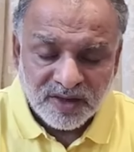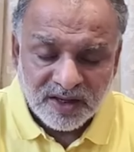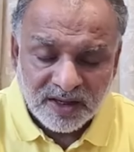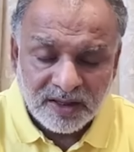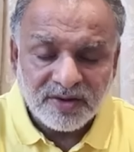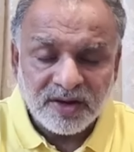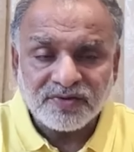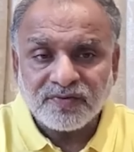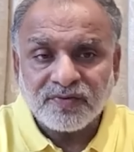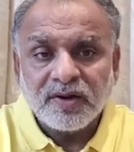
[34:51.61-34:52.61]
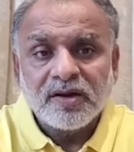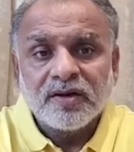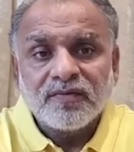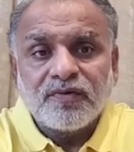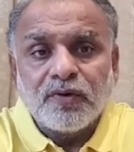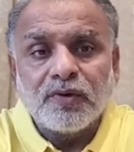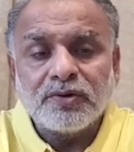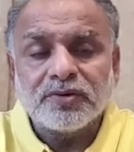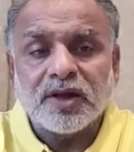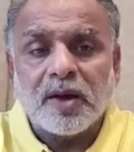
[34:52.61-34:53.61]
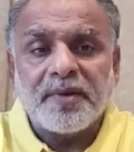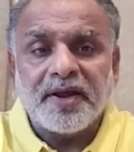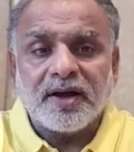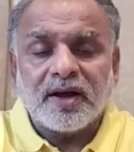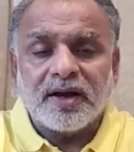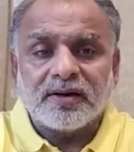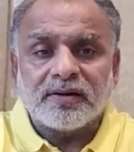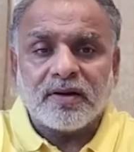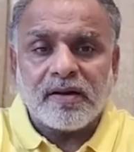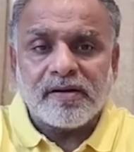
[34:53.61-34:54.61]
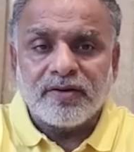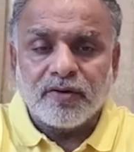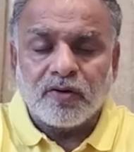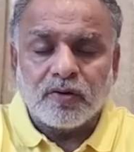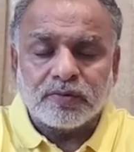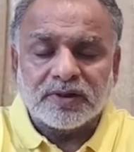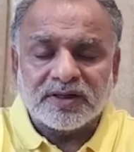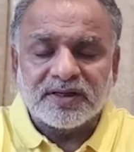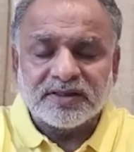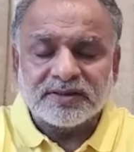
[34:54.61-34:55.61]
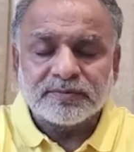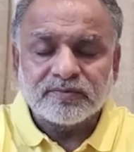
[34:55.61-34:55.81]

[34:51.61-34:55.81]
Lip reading: he just flown to the America and Europe countries.